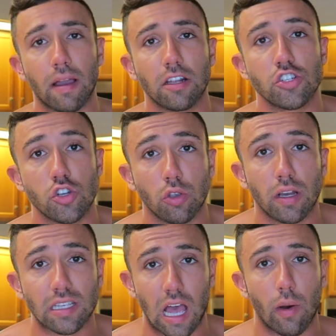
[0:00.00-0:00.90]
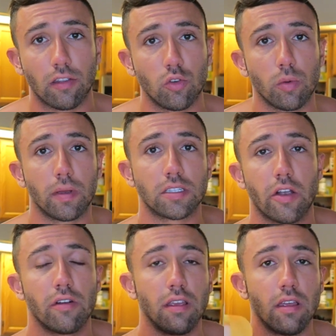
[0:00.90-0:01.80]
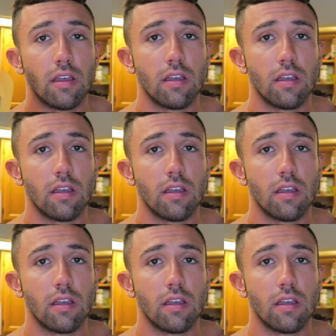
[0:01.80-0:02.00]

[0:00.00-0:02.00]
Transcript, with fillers: not gonna show you guys how I do it because I already